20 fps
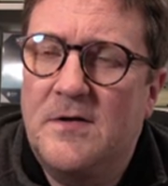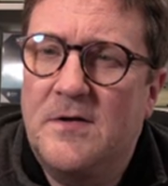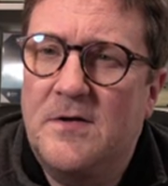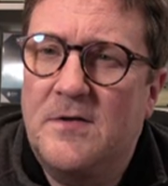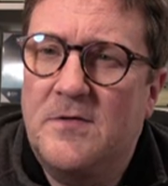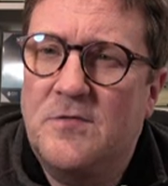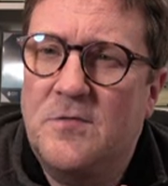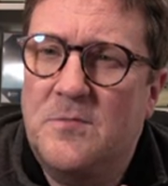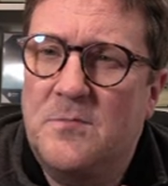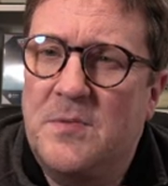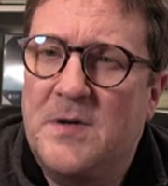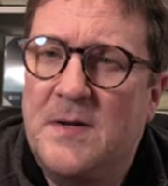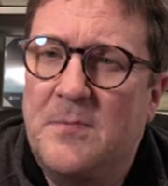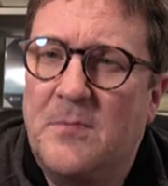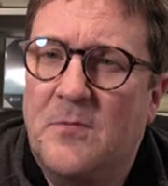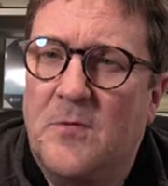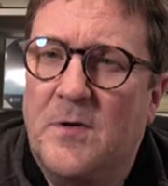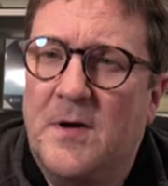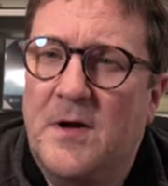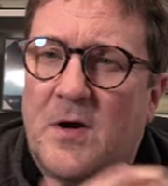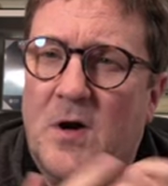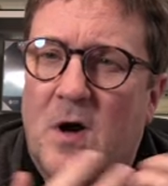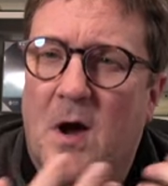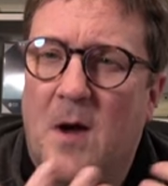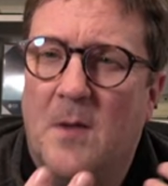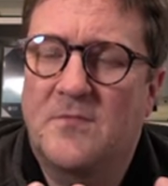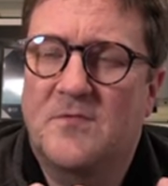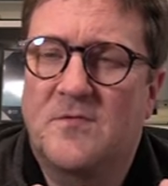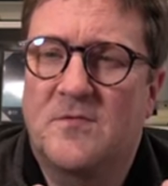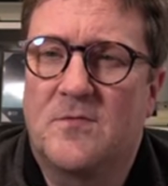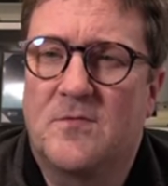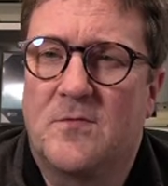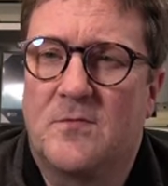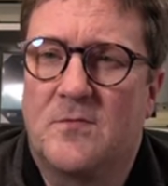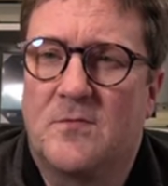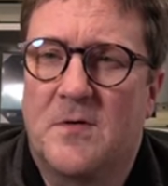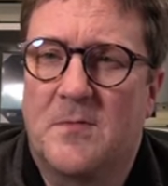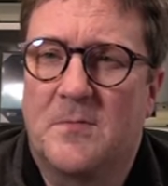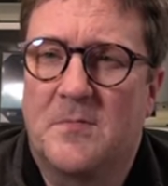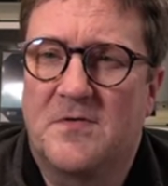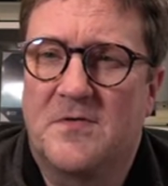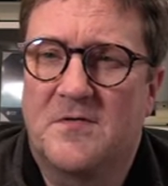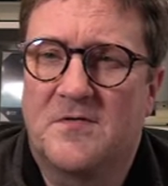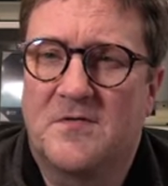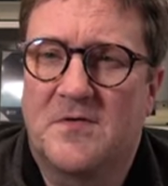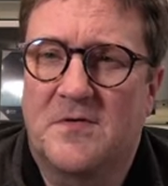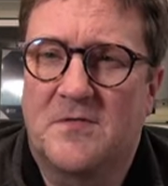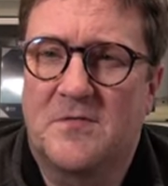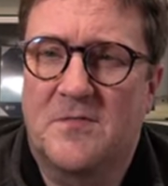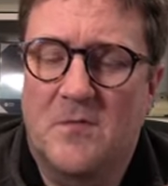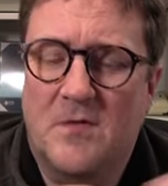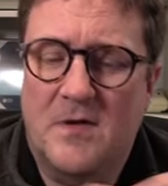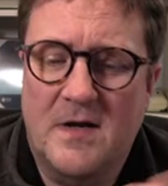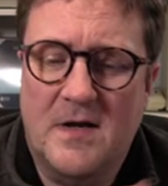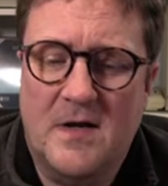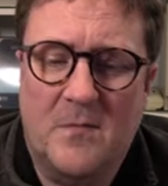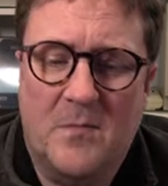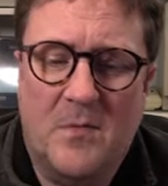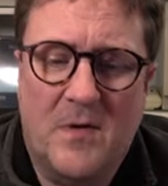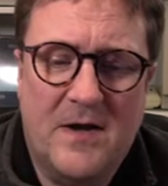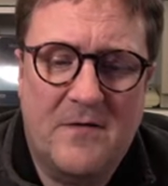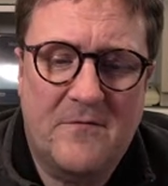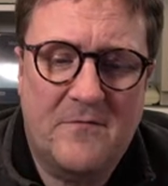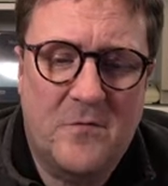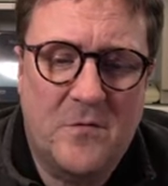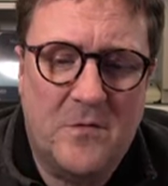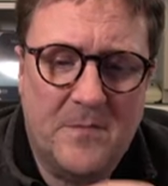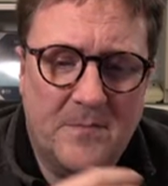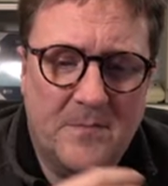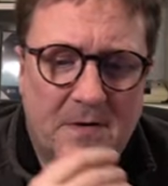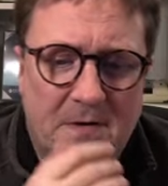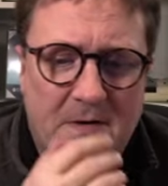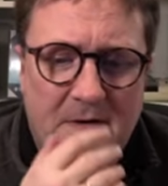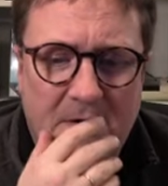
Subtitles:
to people when it comes to the Business Central AL platform,